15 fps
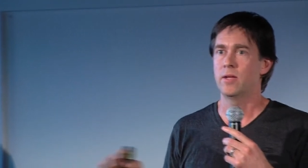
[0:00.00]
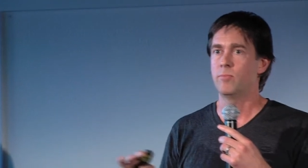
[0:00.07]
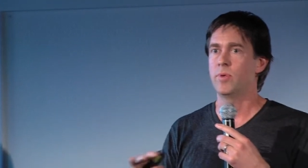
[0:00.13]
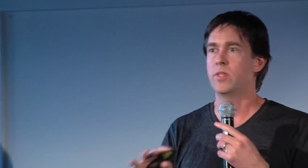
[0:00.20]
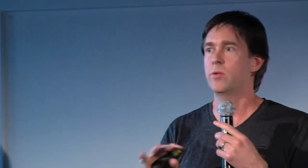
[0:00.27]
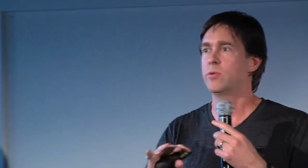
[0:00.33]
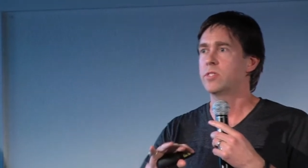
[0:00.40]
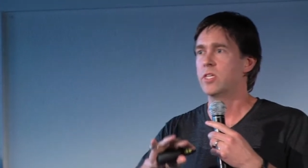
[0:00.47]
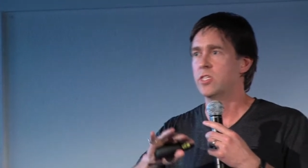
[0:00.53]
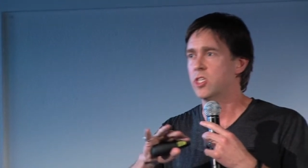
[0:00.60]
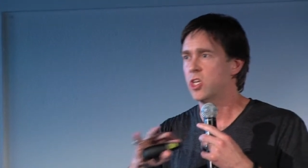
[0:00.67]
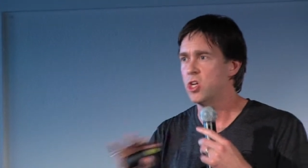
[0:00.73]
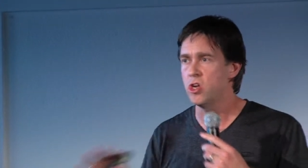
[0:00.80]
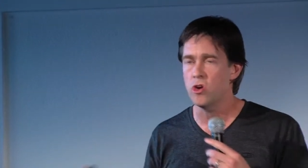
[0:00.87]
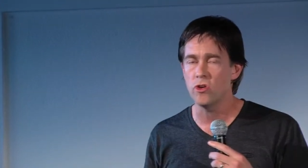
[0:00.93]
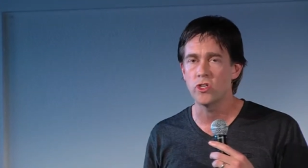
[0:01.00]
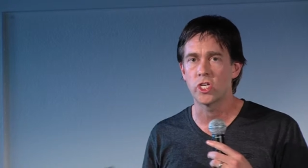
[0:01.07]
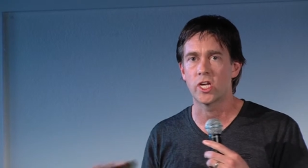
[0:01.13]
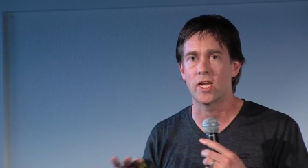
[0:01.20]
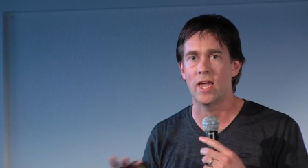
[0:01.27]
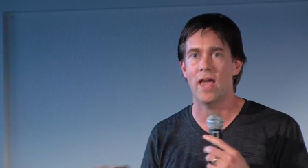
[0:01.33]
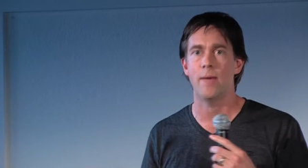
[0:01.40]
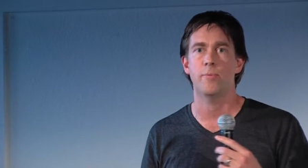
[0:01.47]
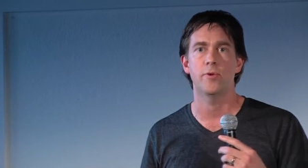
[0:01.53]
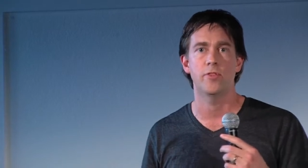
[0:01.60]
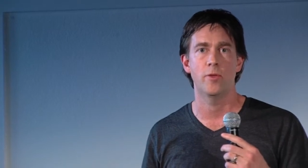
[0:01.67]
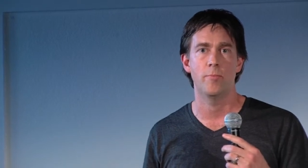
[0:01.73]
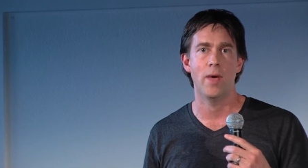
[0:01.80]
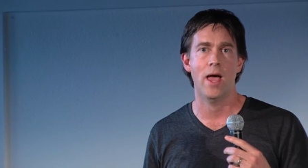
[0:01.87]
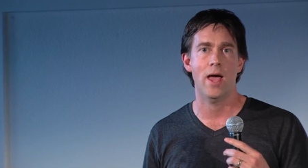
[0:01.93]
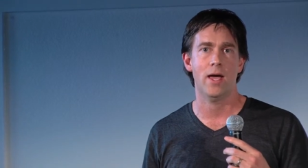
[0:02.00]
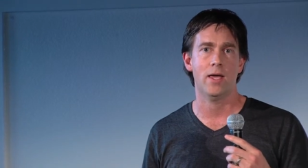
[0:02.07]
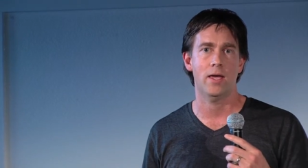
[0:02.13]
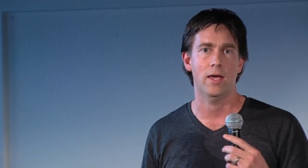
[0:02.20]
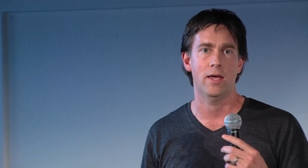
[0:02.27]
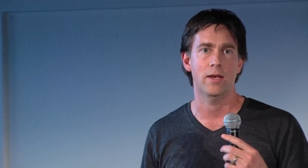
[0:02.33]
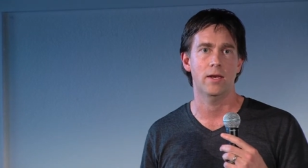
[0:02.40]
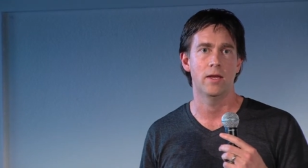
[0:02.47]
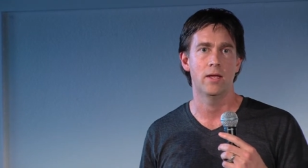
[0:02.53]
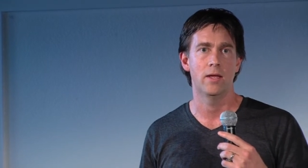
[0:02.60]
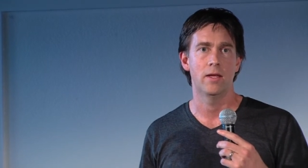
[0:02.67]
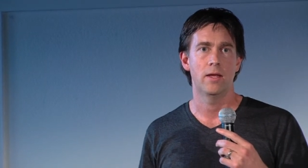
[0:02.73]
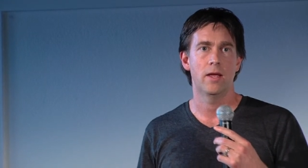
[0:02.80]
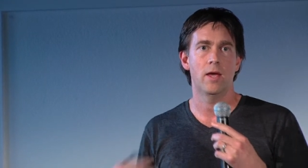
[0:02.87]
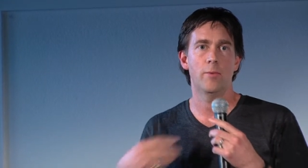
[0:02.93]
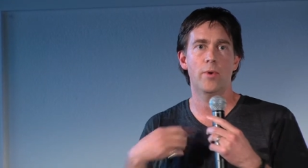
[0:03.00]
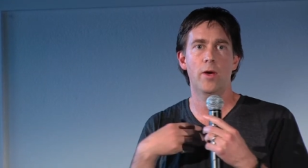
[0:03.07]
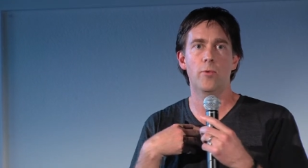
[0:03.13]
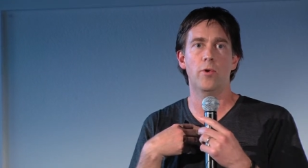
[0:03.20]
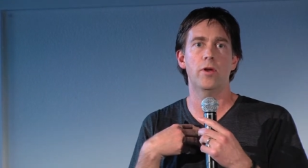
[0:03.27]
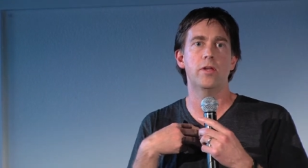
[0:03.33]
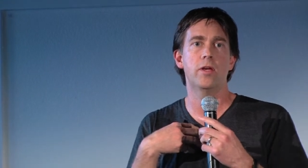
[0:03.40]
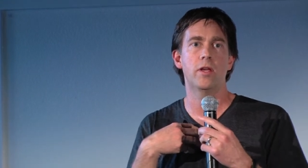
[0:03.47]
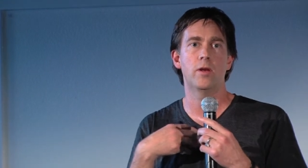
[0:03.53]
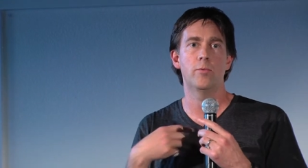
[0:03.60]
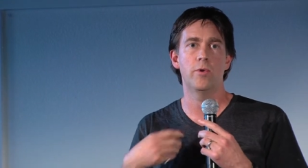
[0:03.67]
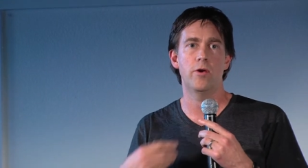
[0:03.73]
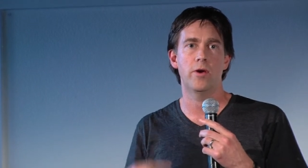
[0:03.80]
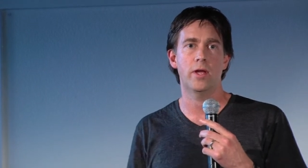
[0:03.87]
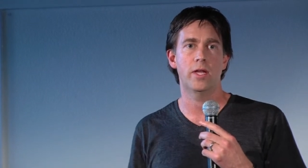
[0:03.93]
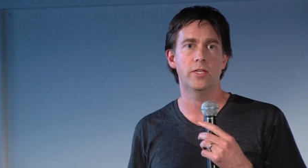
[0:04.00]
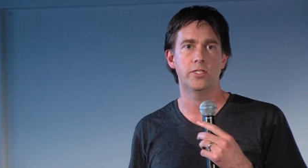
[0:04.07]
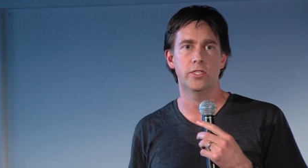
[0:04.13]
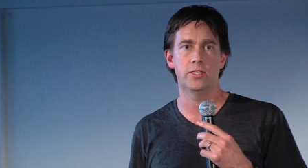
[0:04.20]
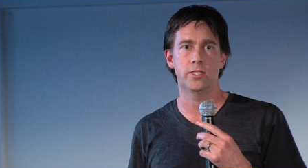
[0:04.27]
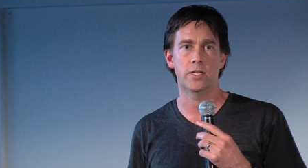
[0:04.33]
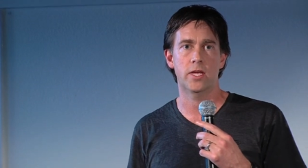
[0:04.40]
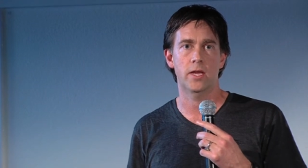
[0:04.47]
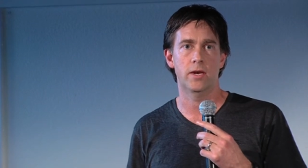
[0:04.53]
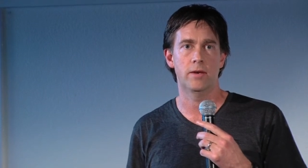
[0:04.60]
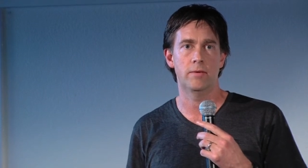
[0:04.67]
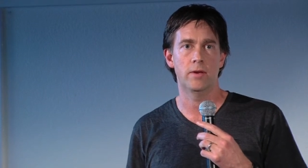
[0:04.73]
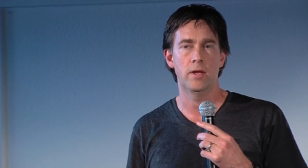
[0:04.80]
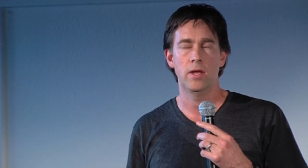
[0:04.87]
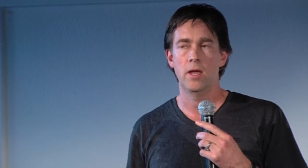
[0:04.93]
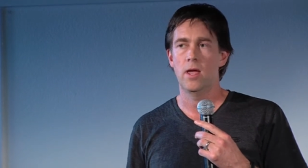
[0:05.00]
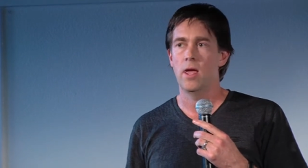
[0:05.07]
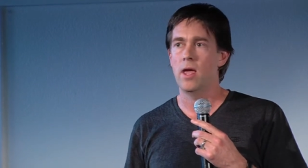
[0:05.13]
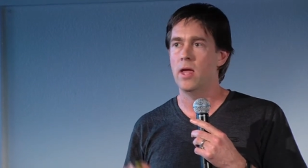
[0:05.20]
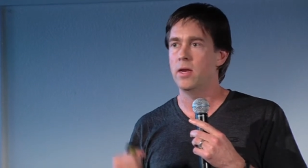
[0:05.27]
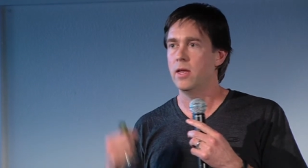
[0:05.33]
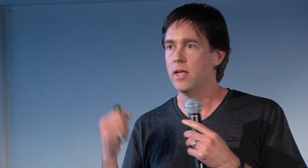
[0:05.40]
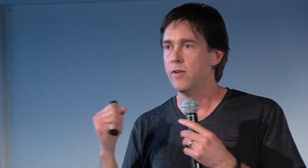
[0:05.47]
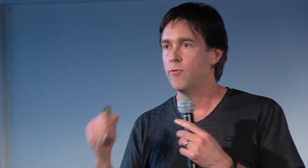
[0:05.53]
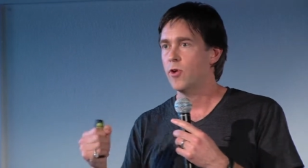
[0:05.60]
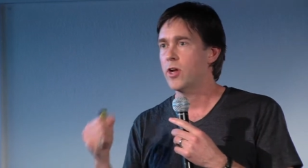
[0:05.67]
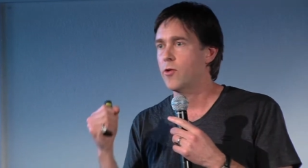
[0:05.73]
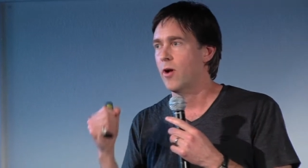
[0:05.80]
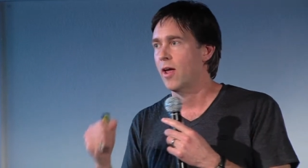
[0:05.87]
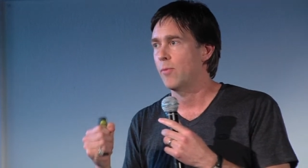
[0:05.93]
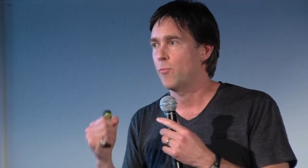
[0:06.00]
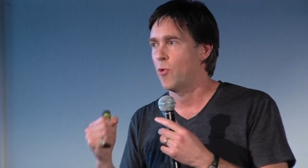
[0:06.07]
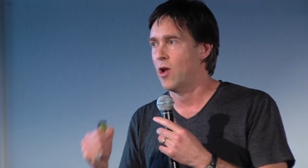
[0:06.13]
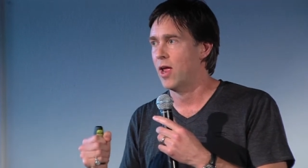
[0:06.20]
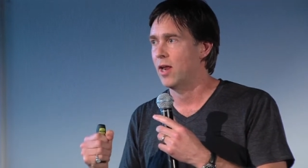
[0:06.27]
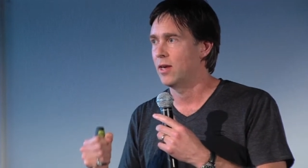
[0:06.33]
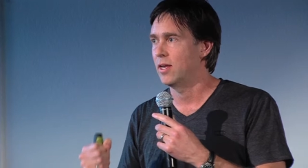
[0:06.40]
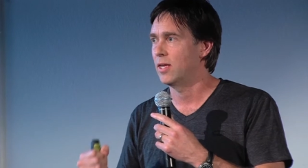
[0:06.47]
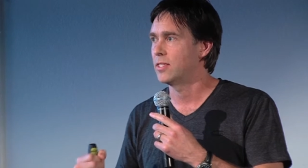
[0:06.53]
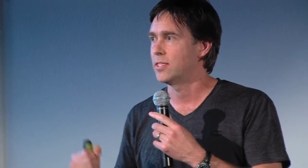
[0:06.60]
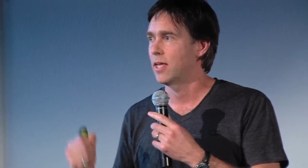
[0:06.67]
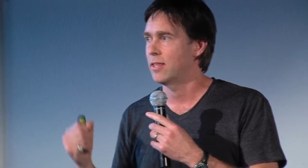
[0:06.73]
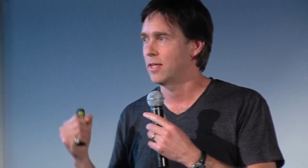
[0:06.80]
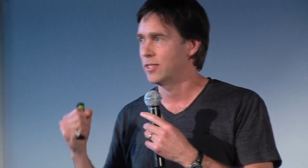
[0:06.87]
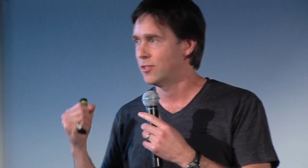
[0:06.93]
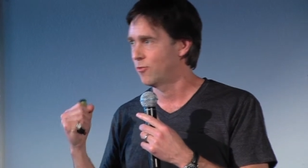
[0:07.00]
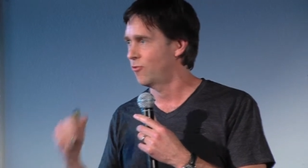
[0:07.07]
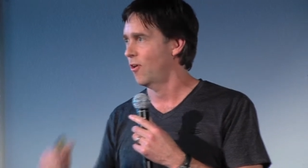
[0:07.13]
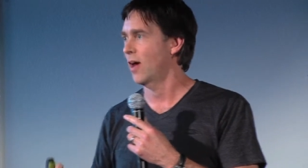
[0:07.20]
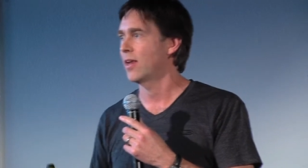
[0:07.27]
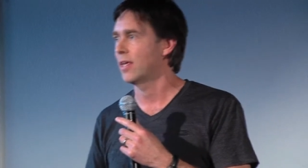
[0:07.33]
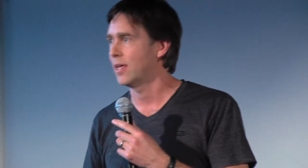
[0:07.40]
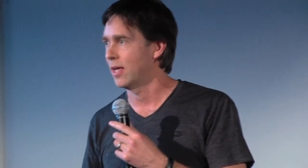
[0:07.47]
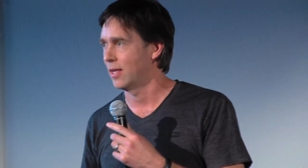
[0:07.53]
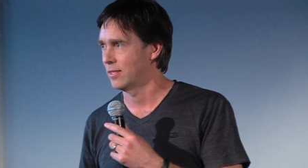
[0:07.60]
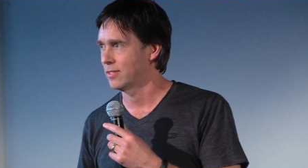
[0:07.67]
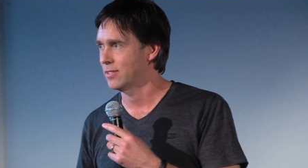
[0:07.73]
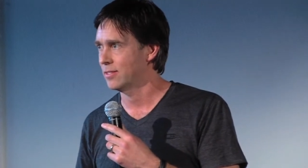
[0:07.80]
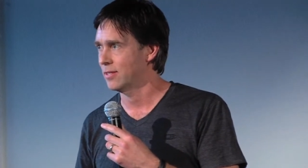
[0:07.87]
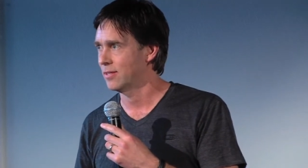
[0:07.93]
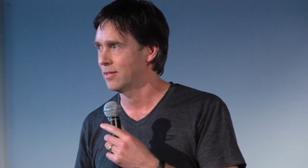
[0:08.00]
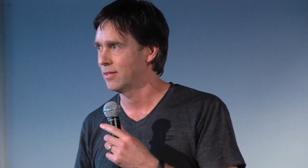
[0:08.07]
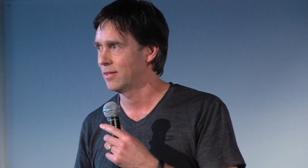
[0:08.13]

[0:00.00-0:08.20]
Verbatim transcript: But there was this huge gap in the market about what you're going to wear against your skin. And every great brand needs something to fight against.